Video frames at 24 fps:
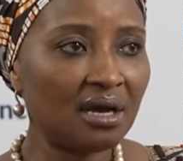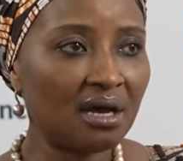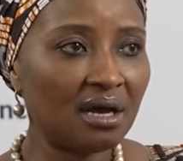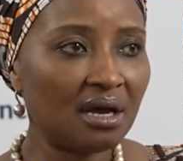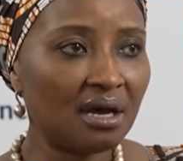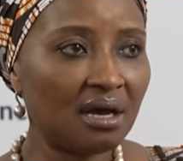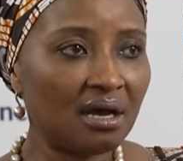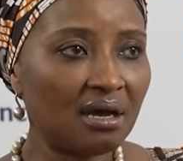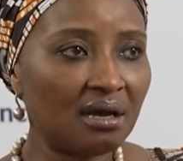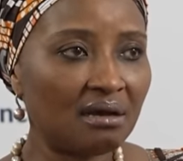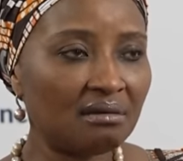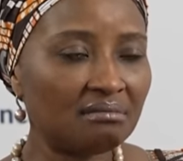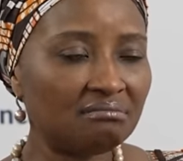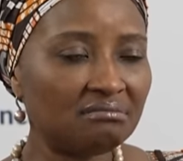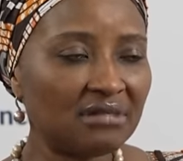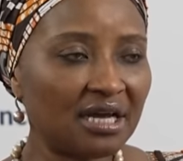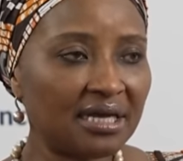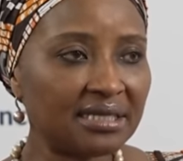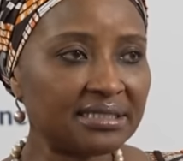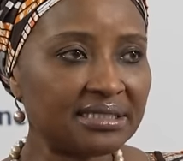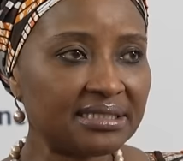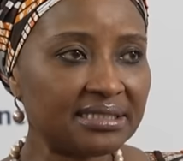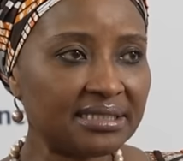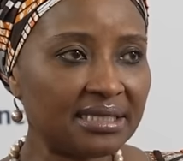Uh,
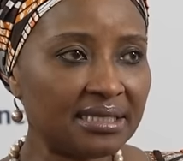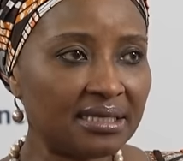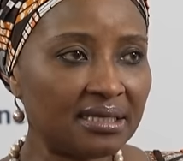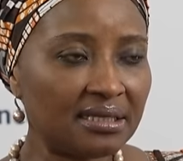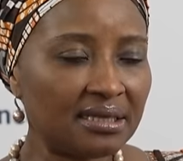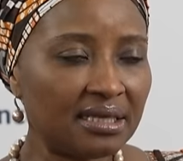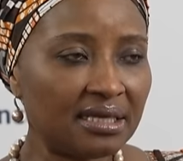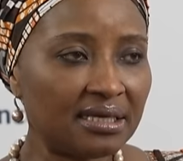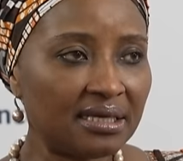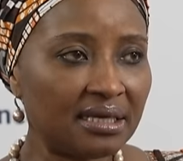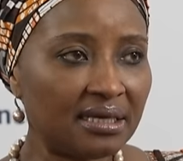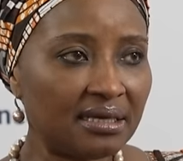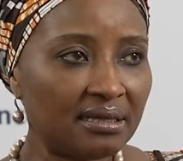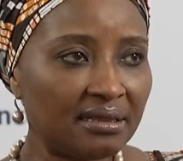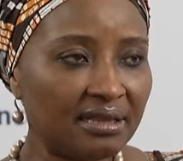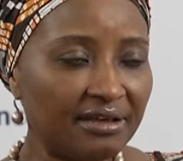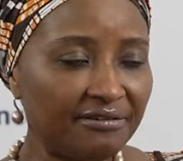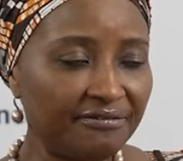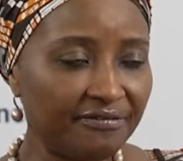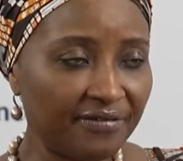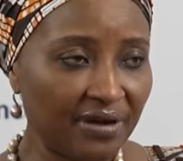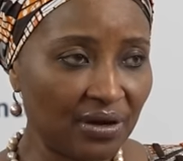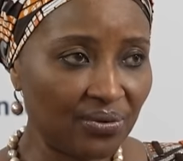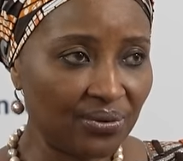I'd say they, they
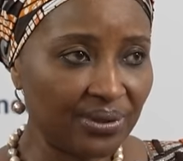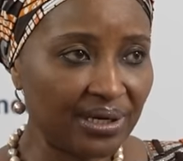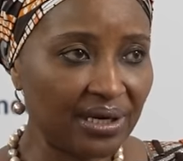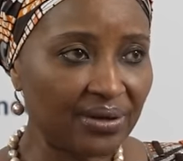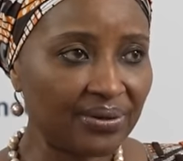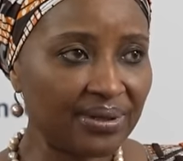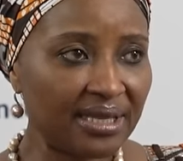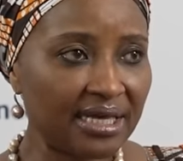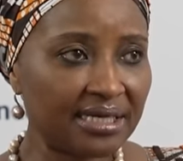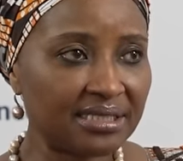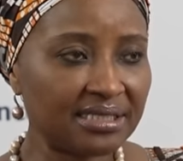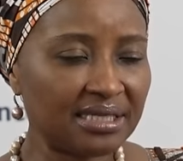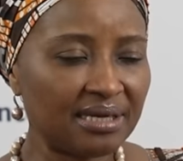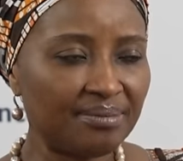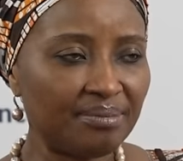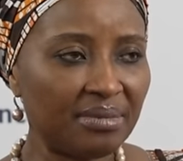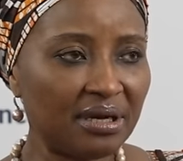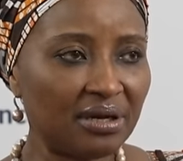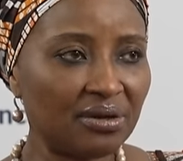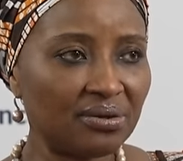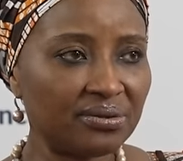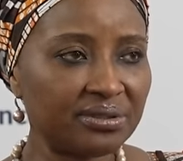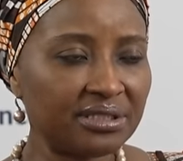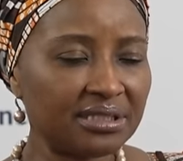found out that
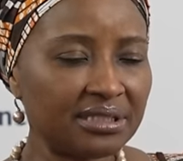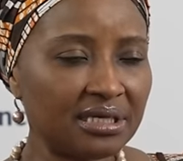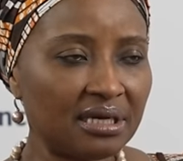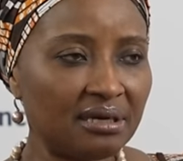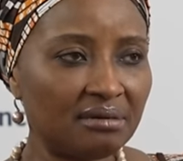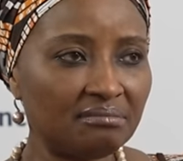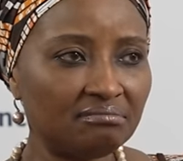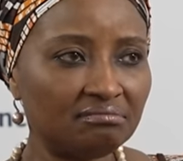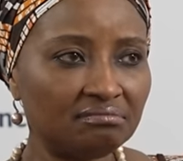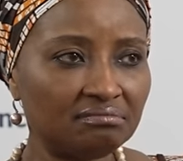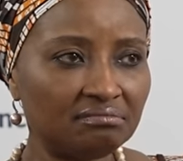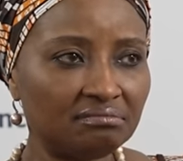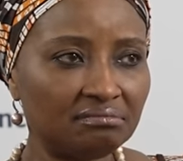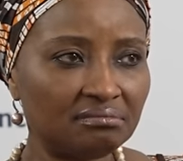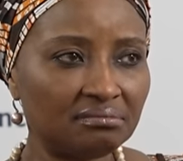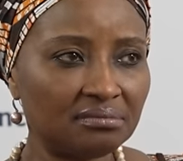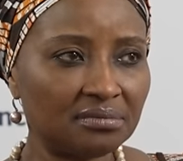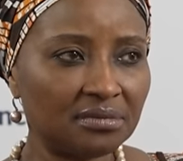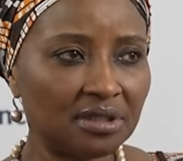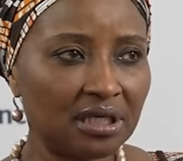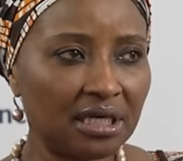about um,